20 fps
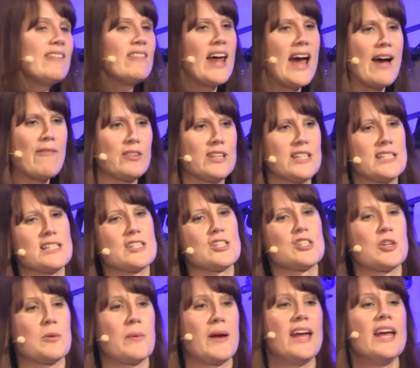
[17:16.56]
and haven't listened
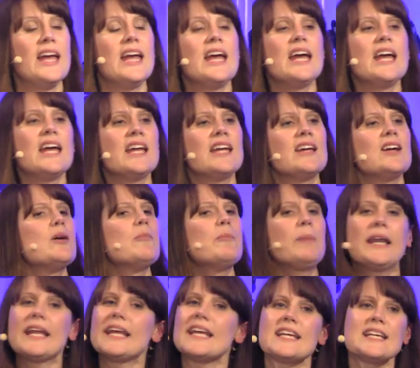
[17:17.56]
to it,
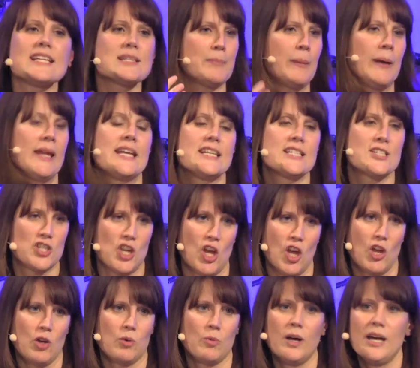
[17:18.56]
please, please
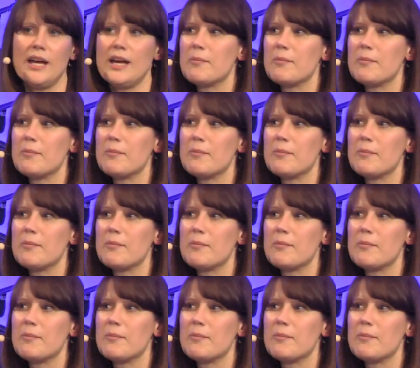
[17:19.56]
do,